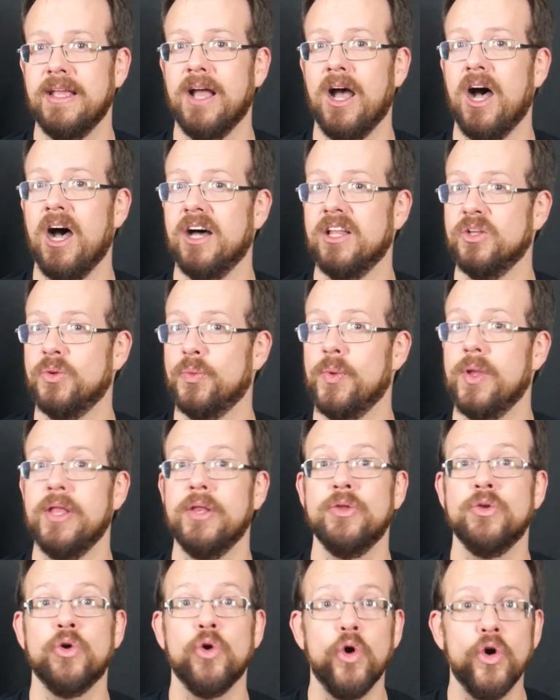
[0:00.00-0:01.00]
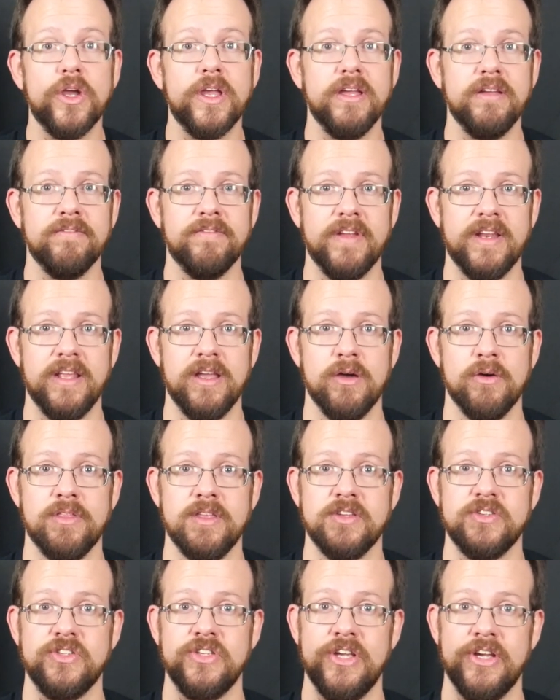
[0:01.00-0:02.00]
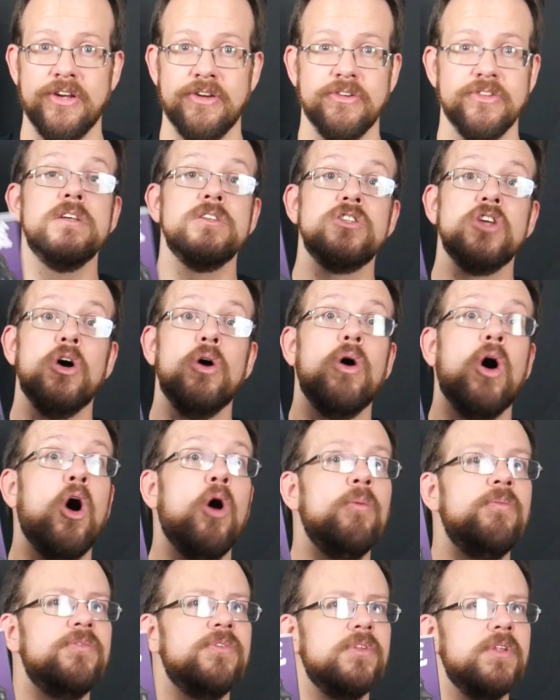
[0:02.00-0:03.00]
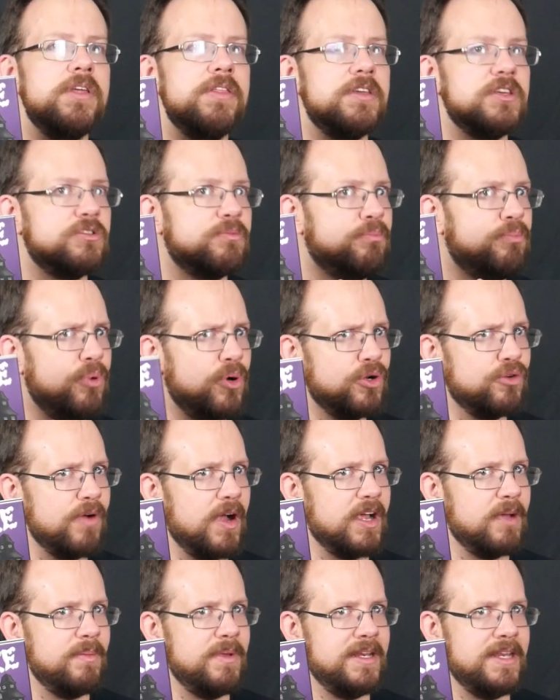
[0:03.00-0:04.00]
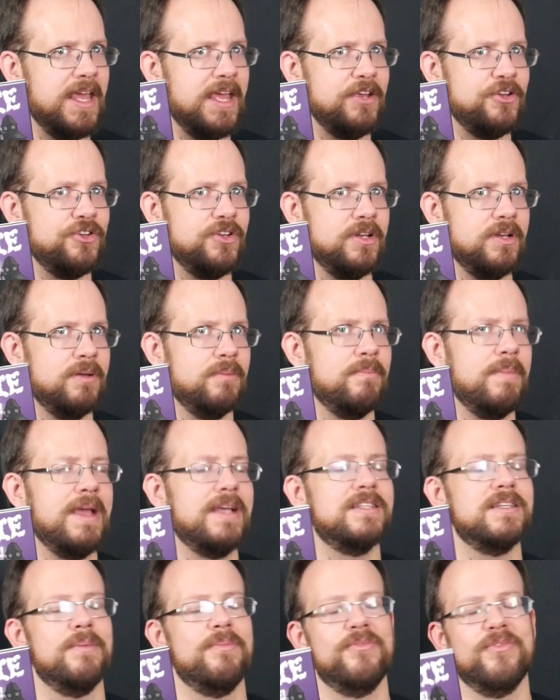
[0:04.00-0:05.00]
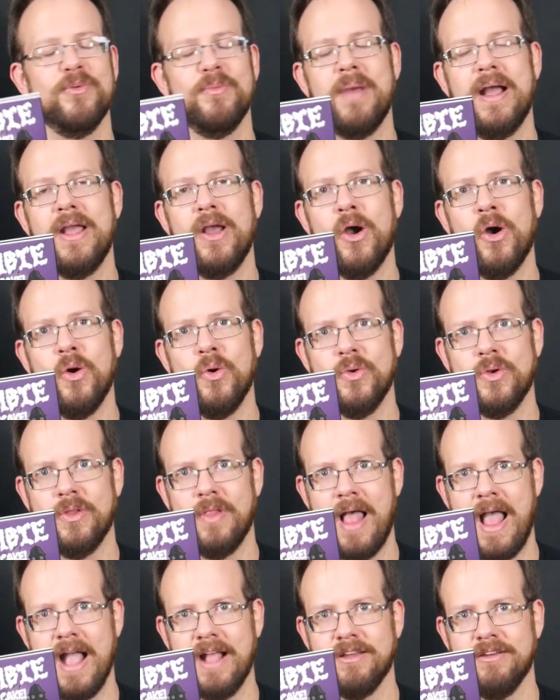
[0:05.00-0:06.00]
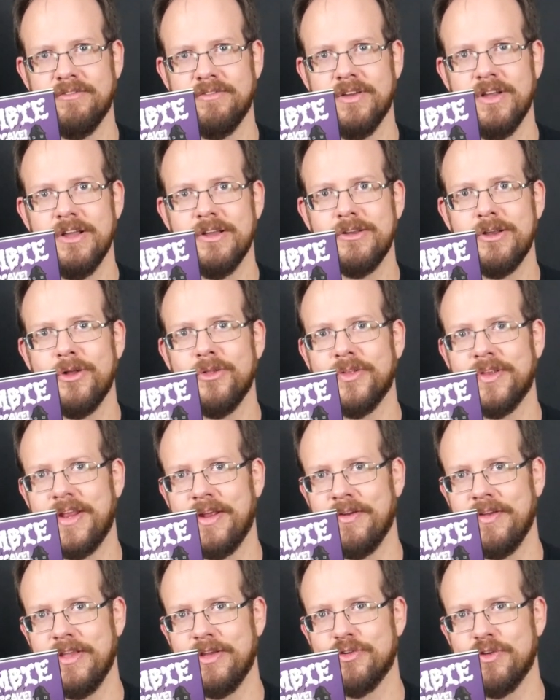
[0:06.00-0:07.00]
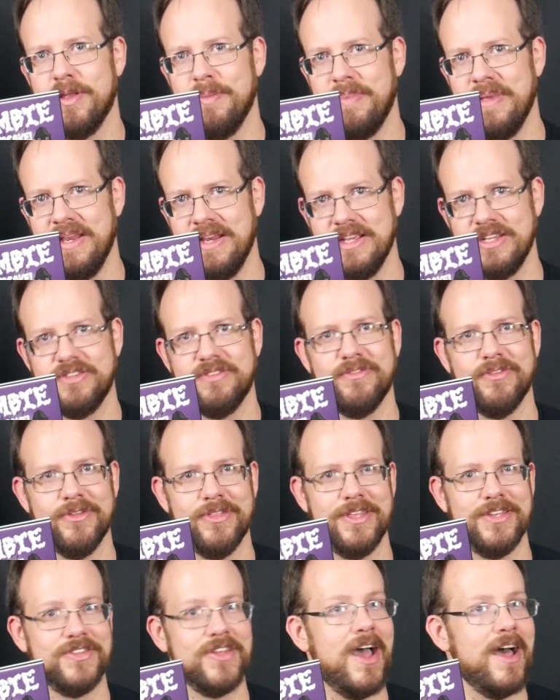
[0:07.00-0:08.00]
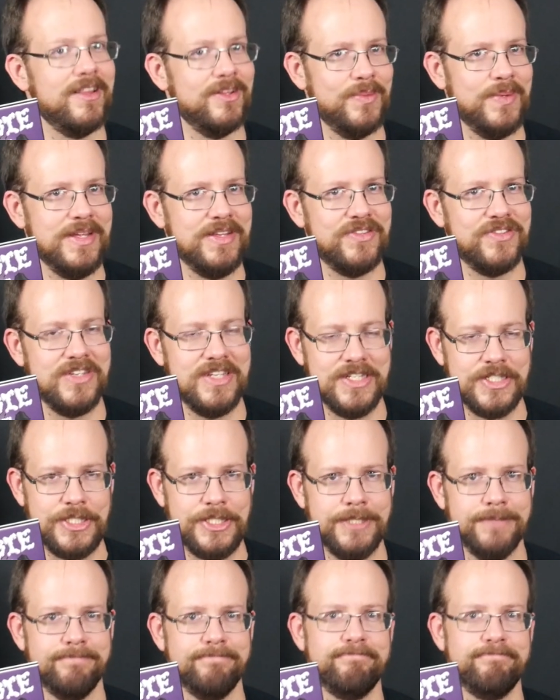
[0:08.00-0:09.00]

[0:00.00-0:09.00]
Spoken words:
a Halloween cooking video this year, so hopefully this book recommendation makes up for my own lack of culinary creepiness for this Halloween season.